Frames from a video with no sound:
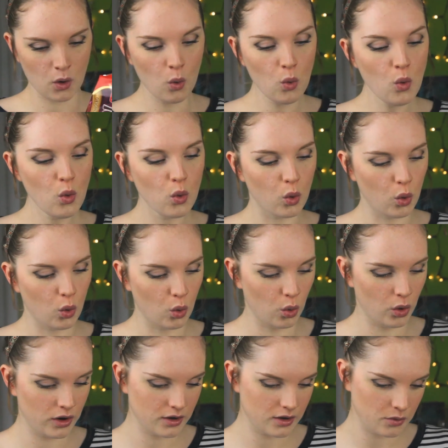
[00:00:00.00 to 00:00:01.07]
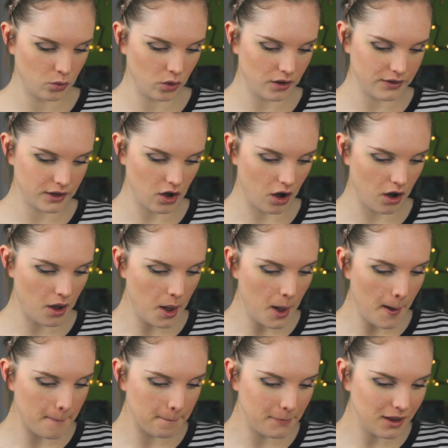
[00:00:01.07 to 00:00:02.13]
Ooh, what have they got?
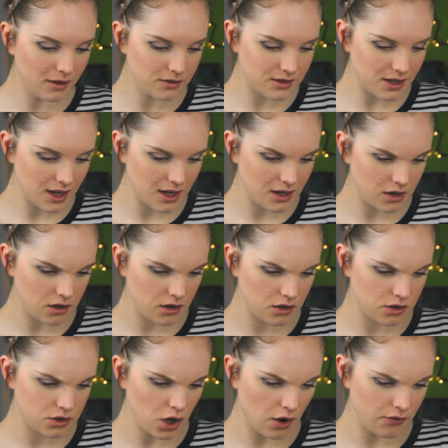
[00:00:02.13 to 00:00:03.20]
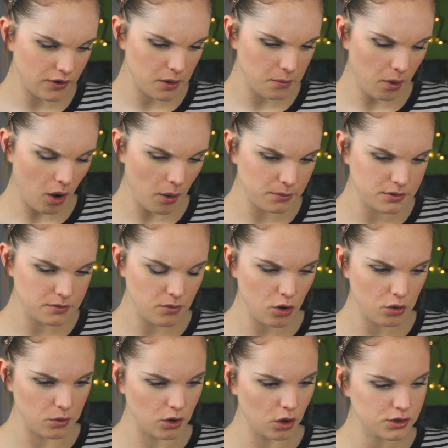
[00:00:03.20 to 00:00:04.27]
Melt in a toffee pops
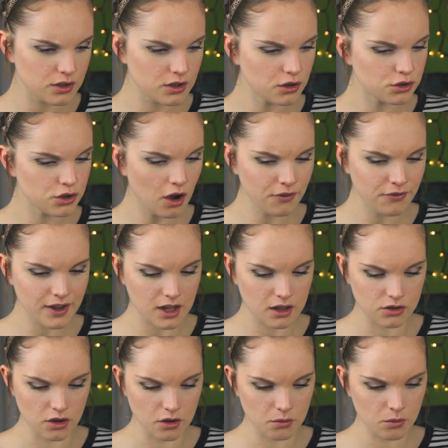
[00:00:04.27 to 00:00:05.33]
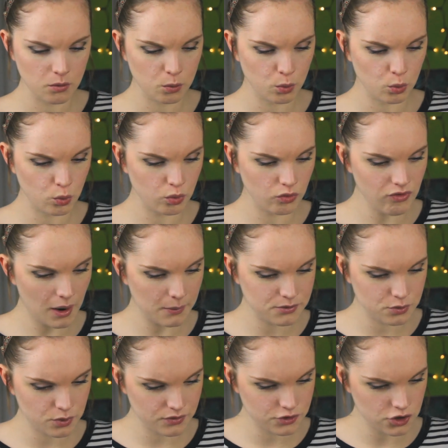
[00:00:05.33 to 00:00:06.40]
moment. Oh, so they've got toffee in them
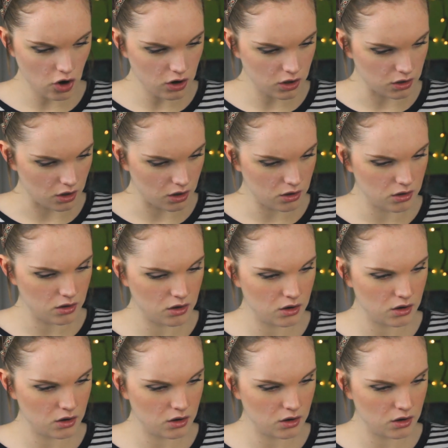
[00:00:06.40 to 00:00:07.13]
wrapped with chocolate.